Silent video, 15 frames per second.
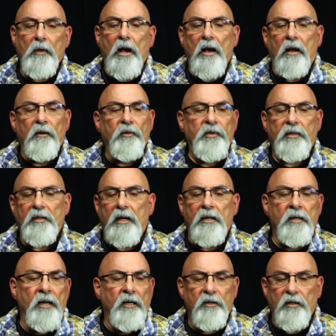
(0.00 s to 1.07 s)
all of a
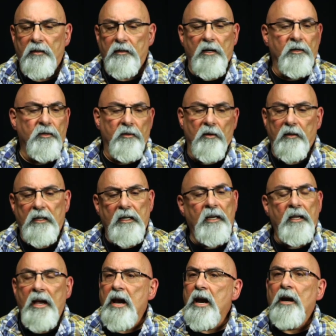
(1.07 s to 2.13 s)
sudden I started
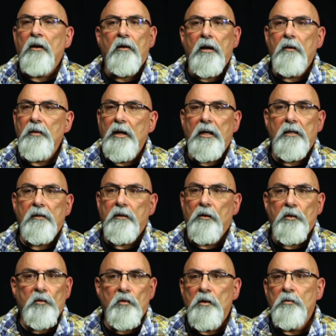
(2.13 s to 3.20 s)
getting angry, because there
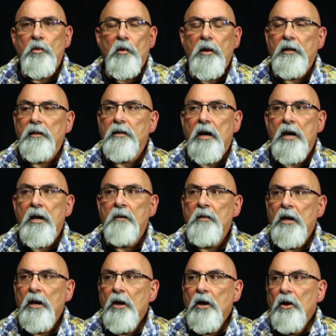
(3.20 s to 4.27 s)
was one point in time
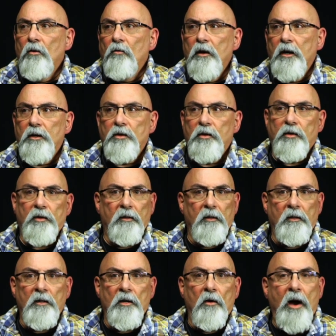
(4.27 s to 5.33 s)
which,
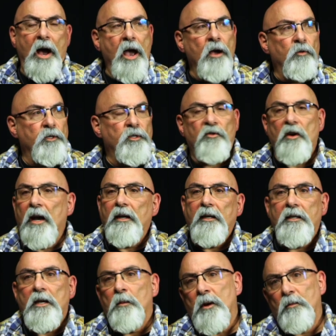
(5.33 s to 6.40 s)
I was trying to
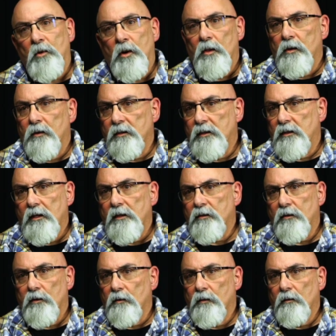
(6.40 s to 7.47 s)
tell my brother and
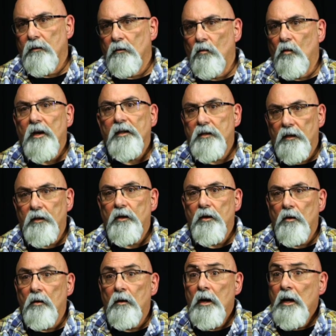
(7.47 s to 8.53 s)
sister what to
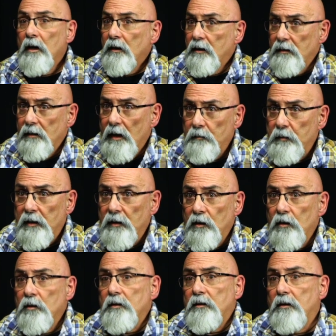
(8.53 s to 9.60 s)
do, because I had been
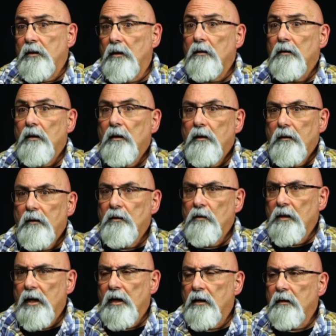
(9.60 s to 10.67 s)
used to,
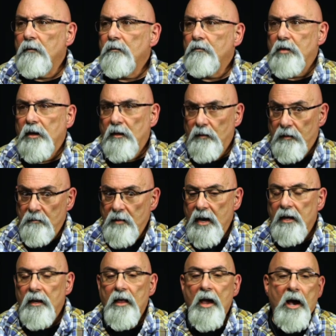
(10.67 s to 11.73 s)
kind of being the
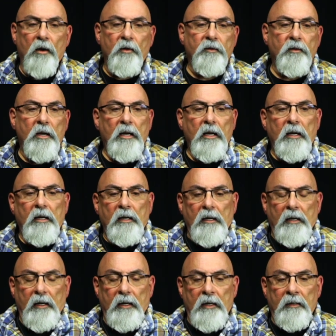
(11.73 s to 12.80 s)
man of the house.
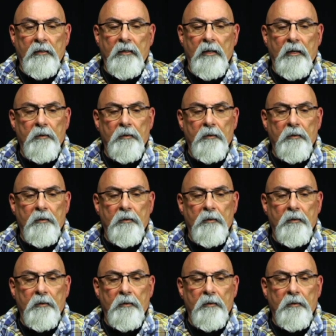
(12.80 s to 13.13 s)
And